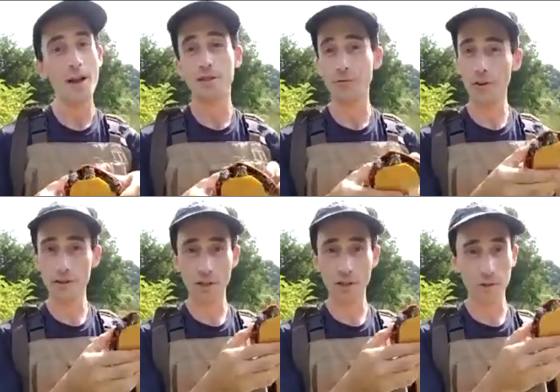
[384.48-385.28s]
So
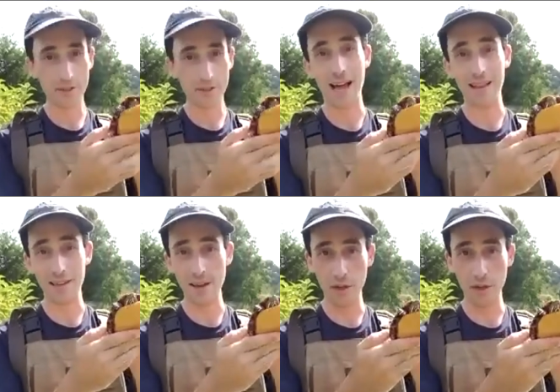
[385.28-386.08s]
real turtles cannot
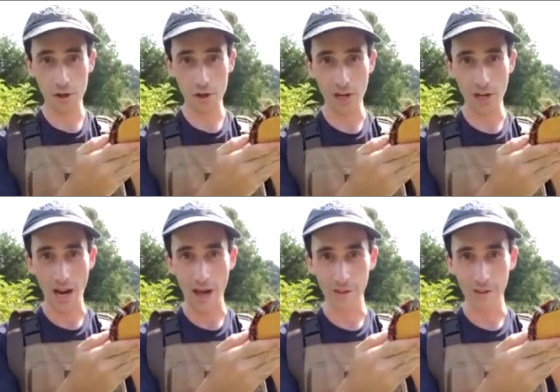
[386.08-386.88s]
leave their
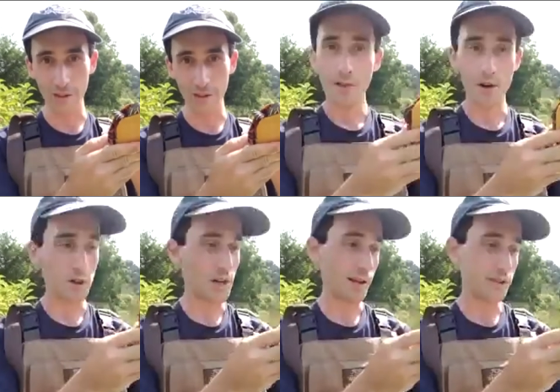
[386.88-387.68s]
shells. Their
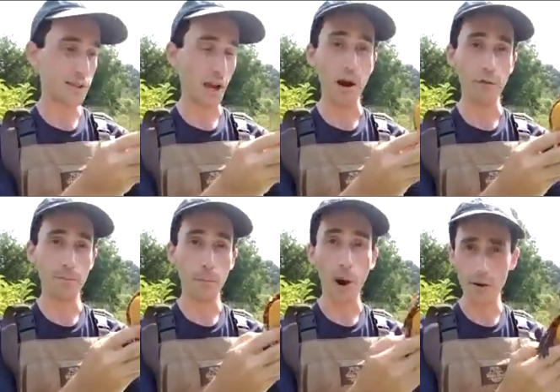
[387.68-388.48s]
shells are
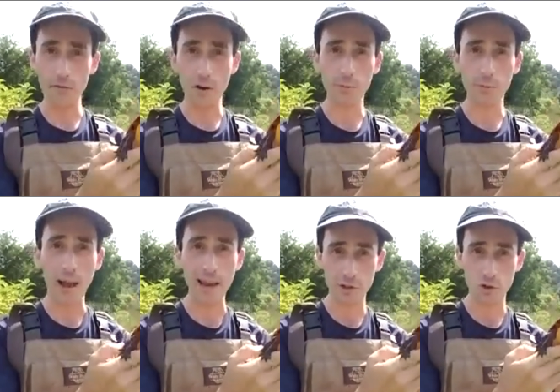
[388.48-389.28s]
part of their spinal
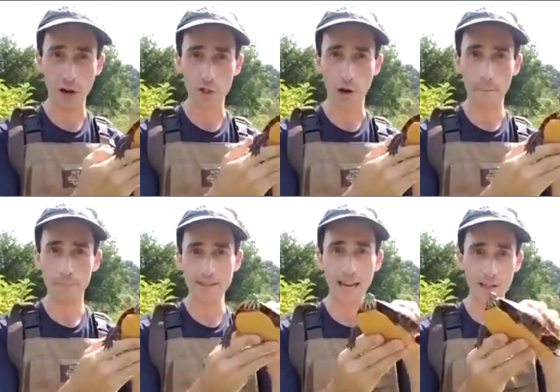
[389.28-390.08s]
structure. It's
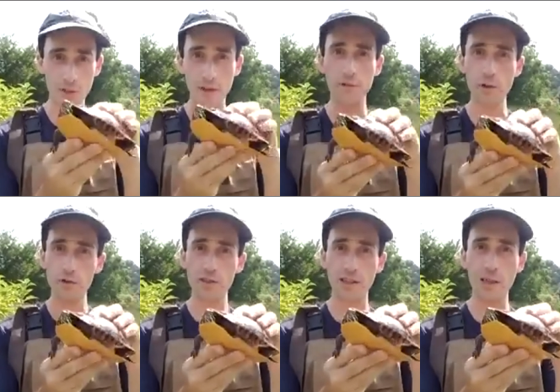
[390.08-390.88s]
actually fused to
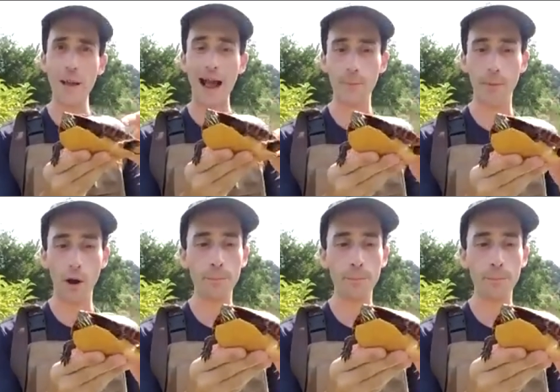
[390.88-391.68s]
their backbone.
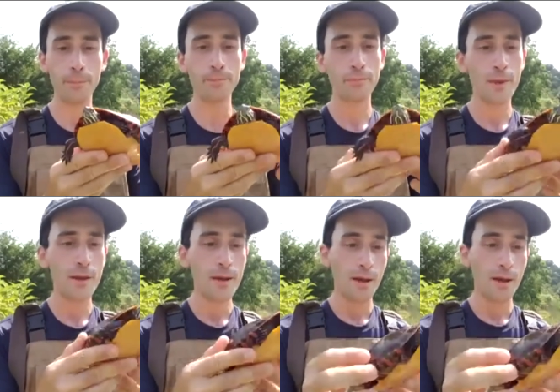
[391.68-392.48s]

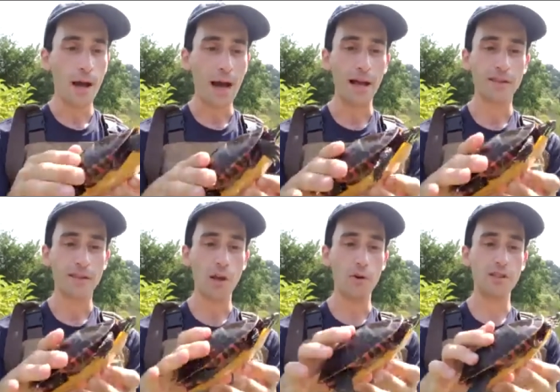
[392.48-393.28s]
Uh, so
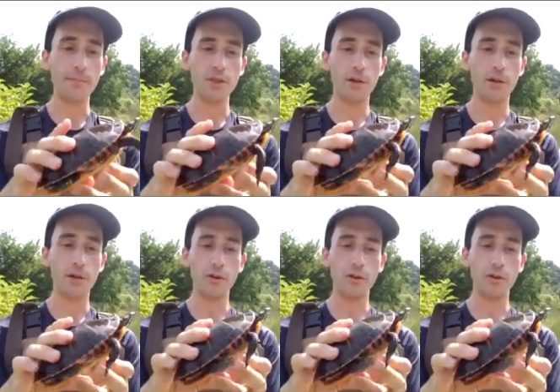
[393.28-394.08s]
some turtles can
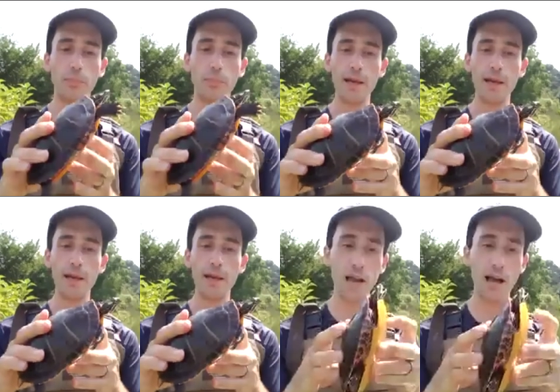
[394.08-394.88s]
pull inside their
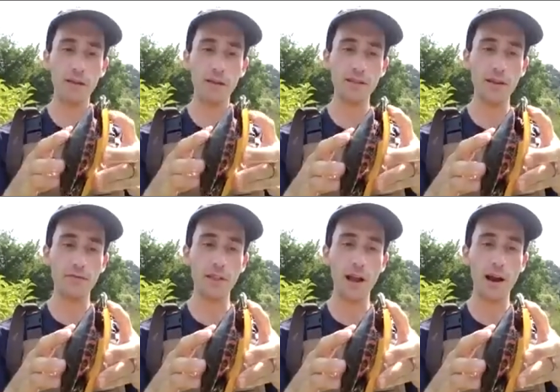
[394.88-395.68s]
shells if
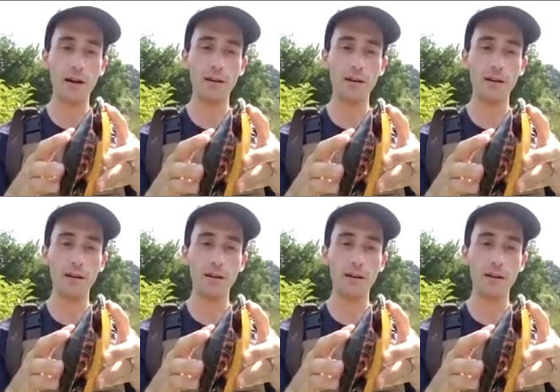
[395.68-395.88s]
they're